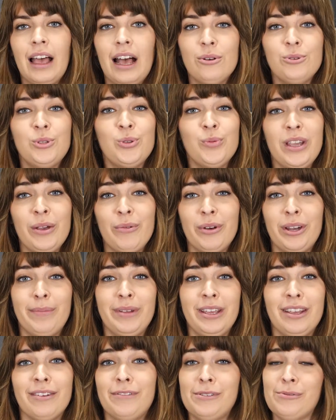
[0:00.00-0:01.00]
How sweet would it
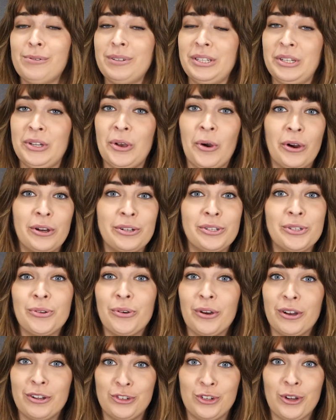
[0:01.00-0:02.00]
be if it was your
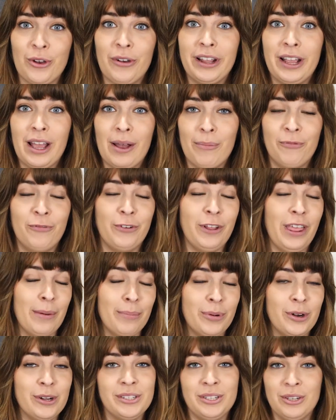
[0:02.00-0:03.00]
store showing up for
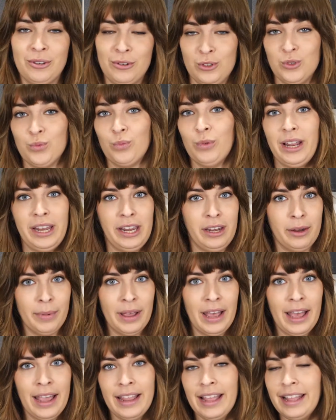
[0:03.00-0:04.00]
that person who's ready to
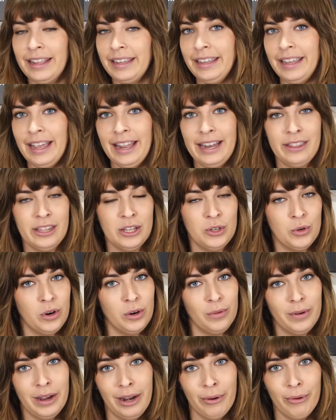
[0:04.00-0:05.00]
buy and get in the
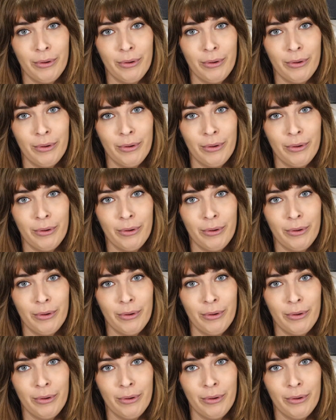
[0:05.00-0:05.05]
door right